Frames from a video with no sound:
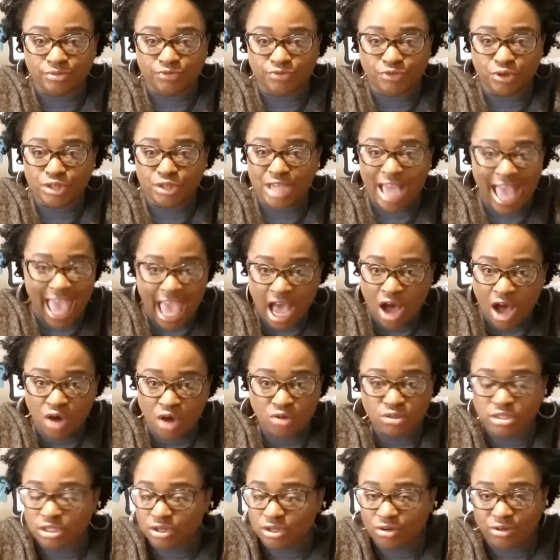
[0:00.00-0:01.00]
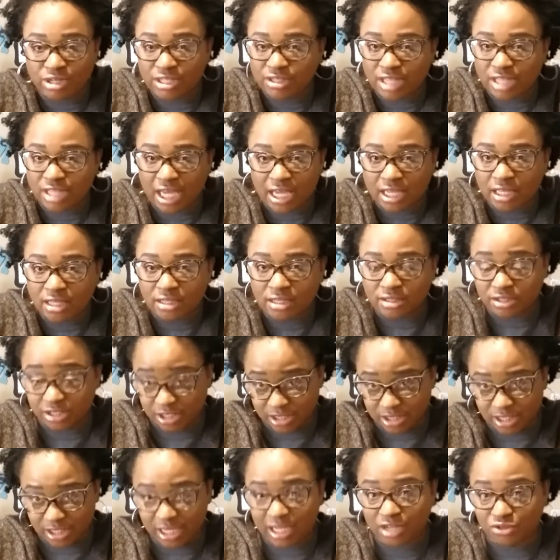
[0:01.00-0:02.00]
for your housing or anything else,
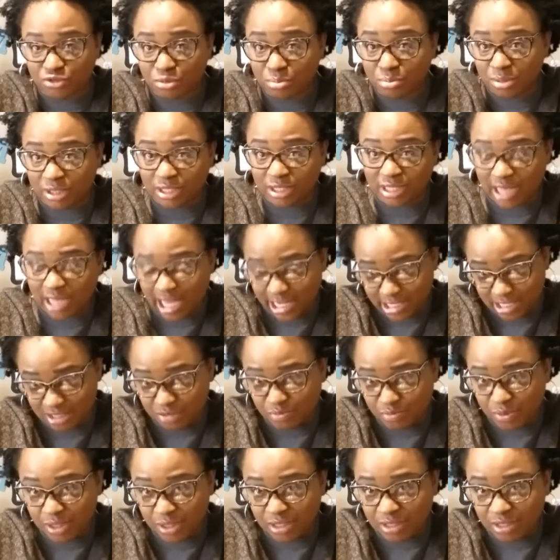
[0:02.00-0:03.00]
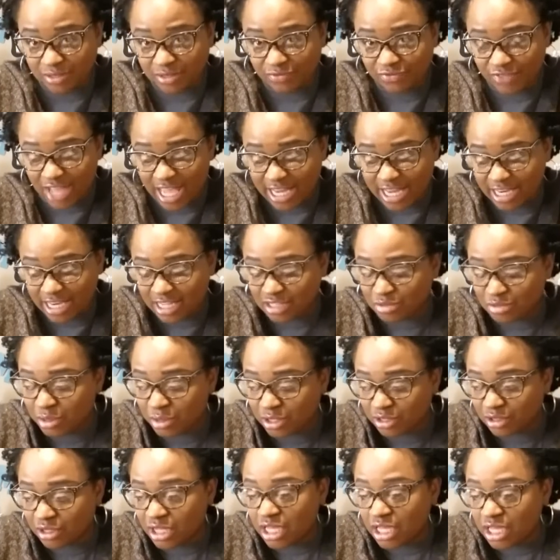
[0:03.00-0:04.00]
just extra bill like this bill, finance
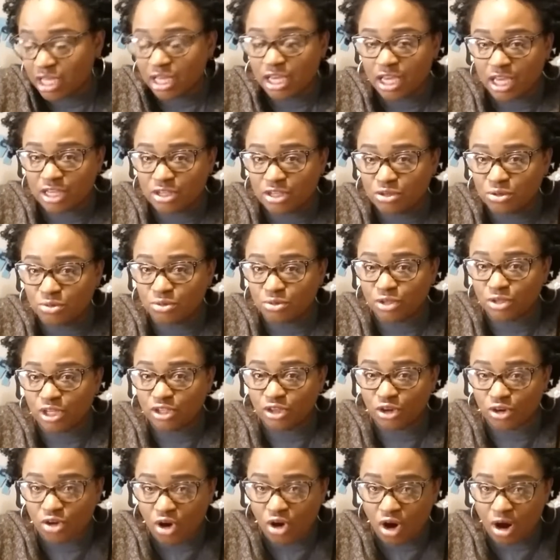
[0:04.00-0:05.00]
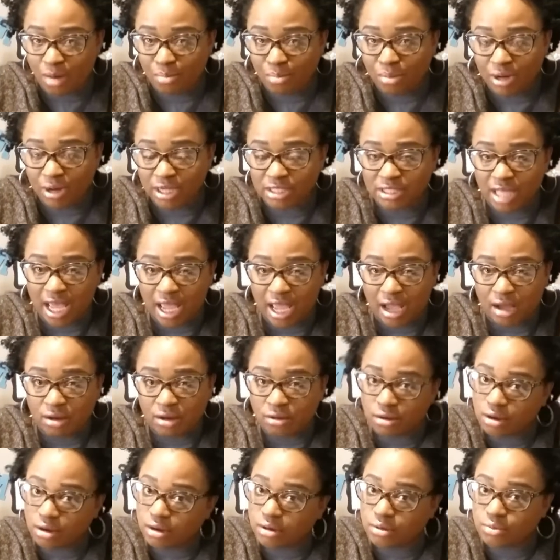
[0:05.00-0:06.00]
bill, and you and your car breaks
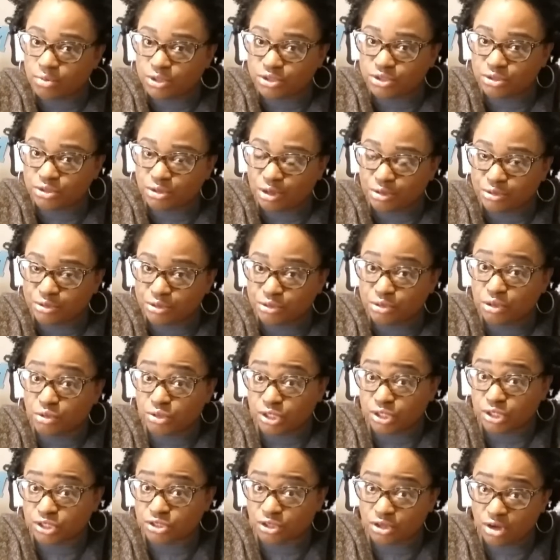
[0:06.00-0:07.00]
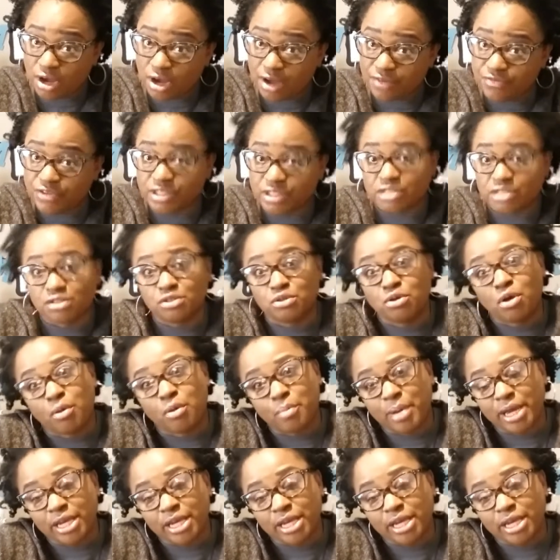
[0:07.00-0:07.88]
down, what you gonna do? You gonna get your car fixed or you gonna